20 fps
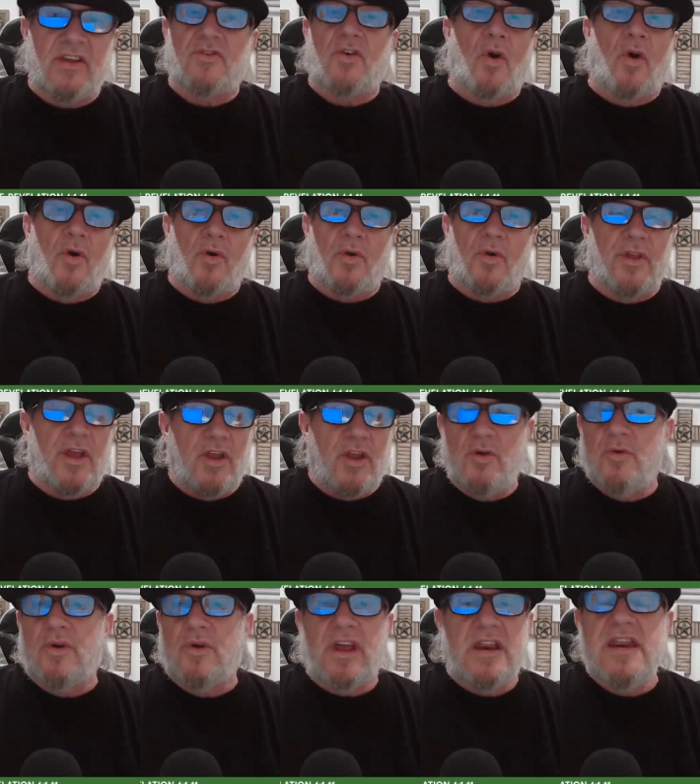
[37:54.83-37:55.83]
eternal that
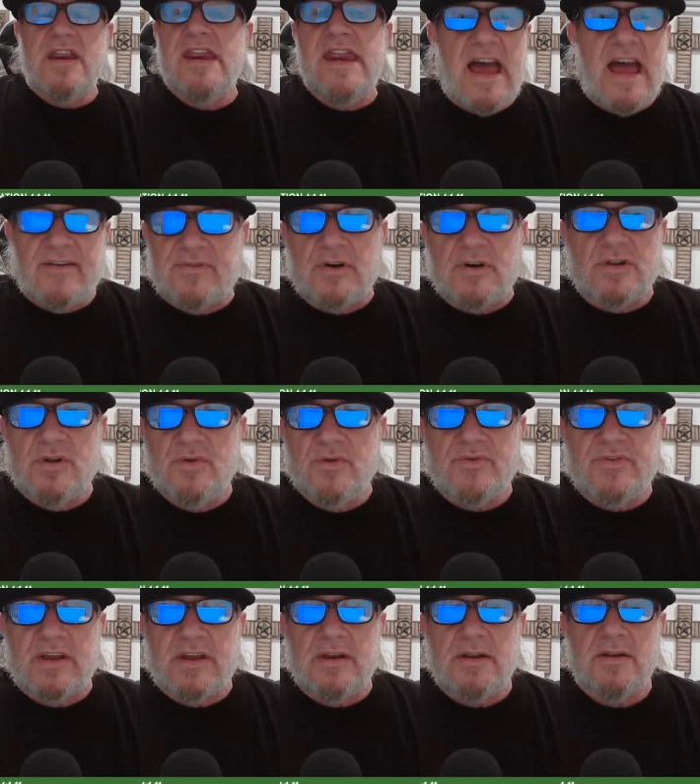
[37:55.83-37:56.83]
you can never
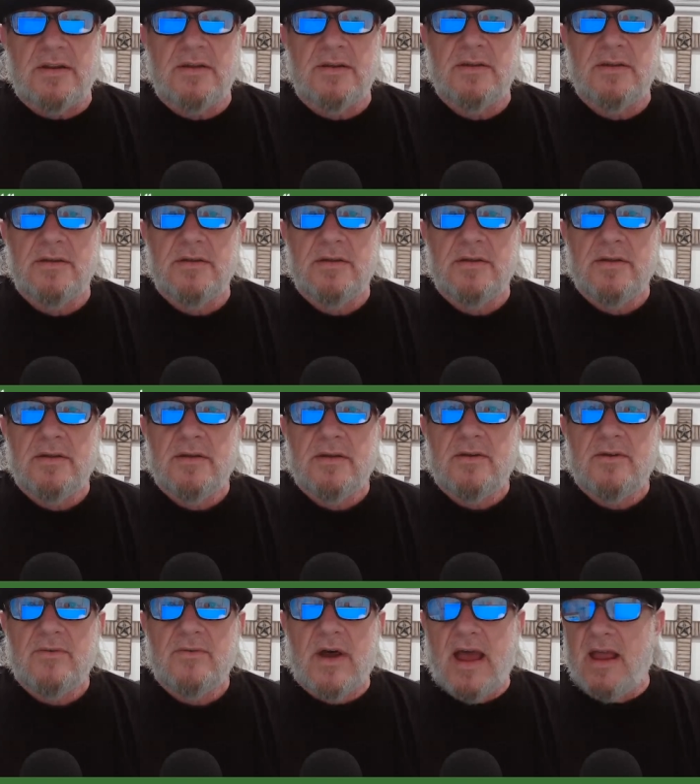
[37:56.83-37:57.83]
lose it.
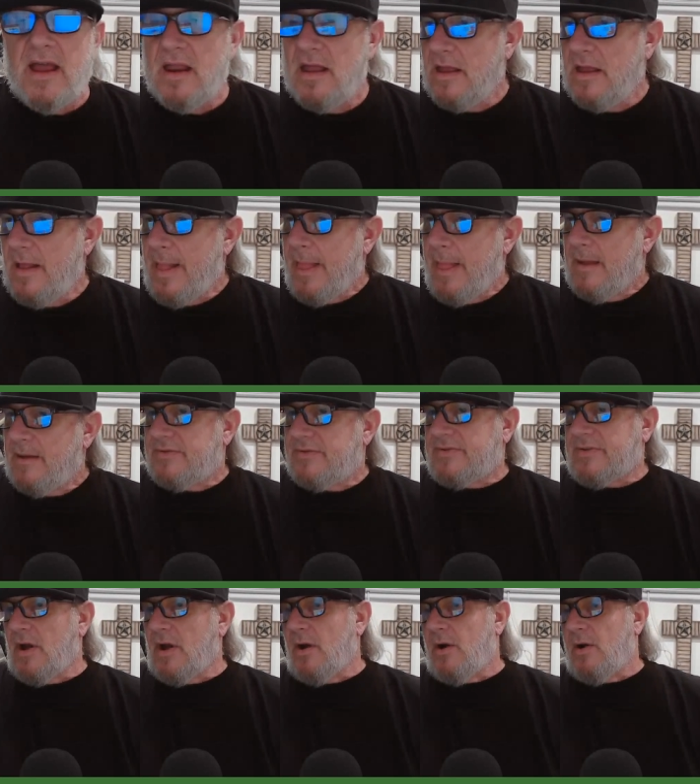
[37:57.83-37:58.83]
Right?
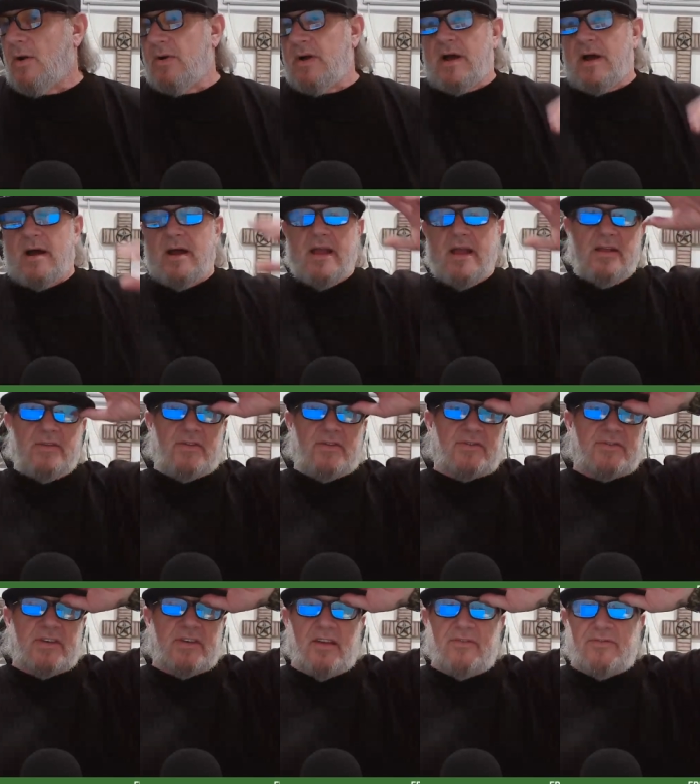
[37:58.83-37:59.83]
So uh, it just